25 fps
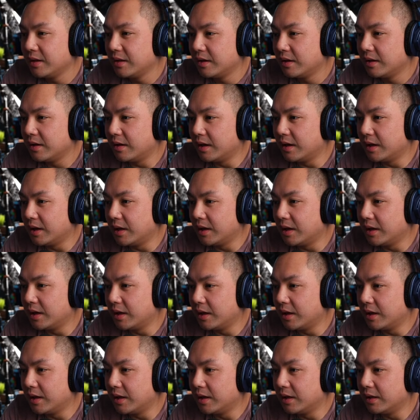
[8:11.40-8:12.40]

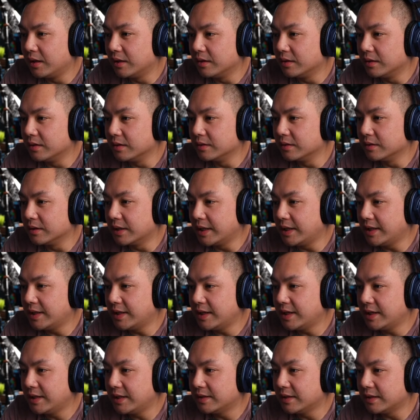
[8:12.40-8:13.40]
Uh,
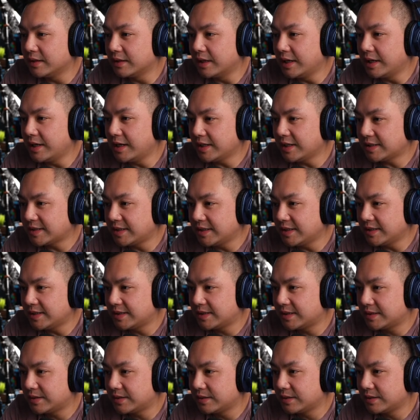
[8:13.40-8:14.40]
Le
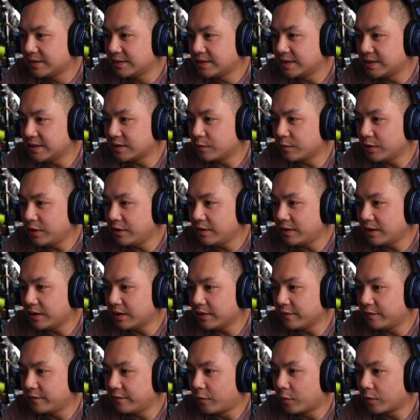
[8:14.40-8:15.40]
Leaxis says, what do you think
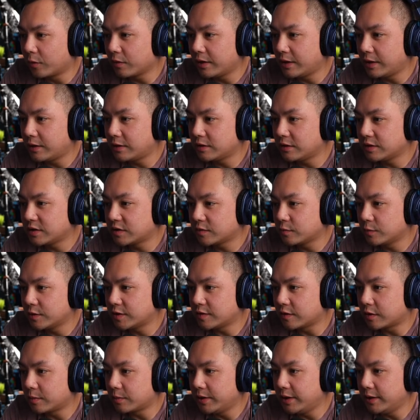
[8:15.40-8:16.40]
of four-layer Swiss
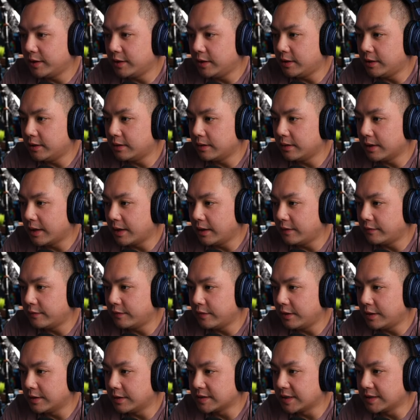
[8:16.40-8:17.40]
Army knife
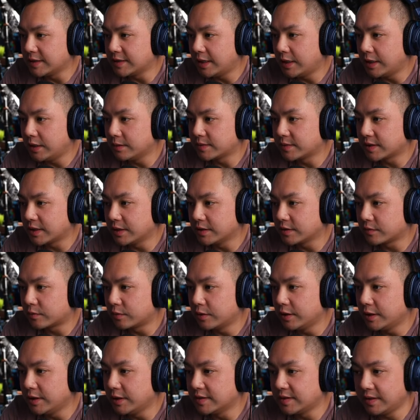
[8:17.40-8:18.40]
and titanium scales for E
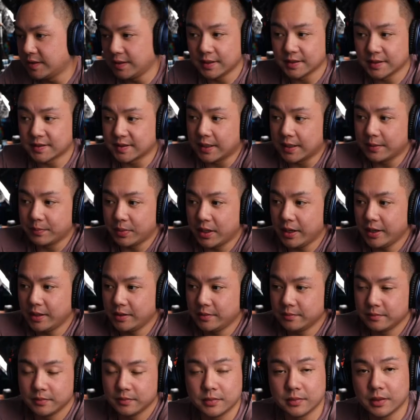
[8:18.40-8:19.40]
D C? That's not bad.
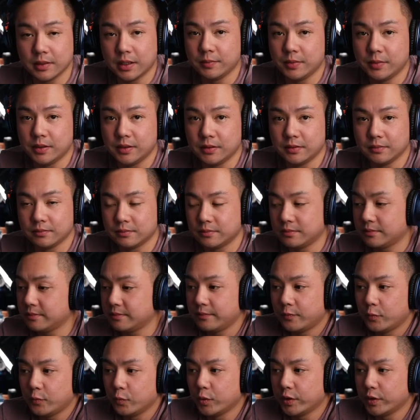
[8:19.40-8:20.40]
I mean,
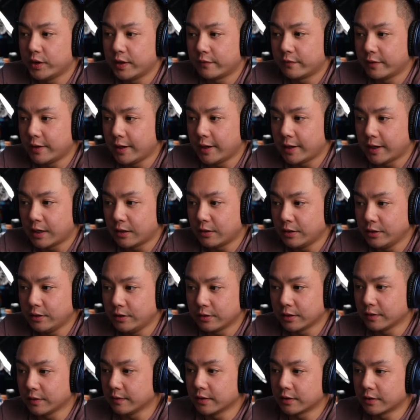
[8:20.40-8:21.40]
with everyday carry, you
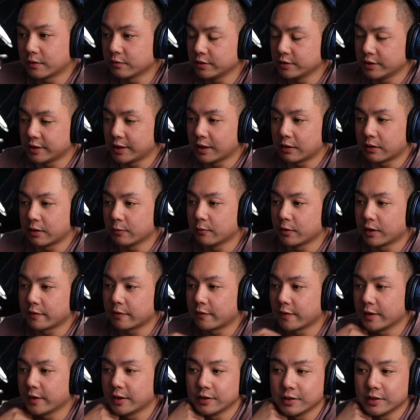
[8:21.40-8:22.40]
can literally carry whatever
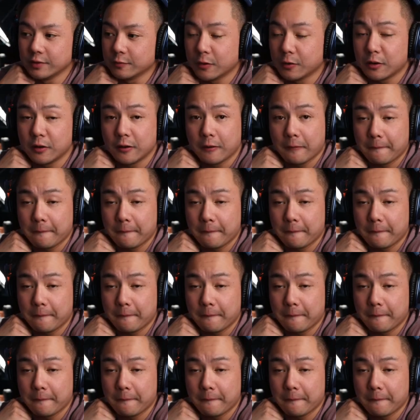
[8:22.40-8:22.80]
the hell you want.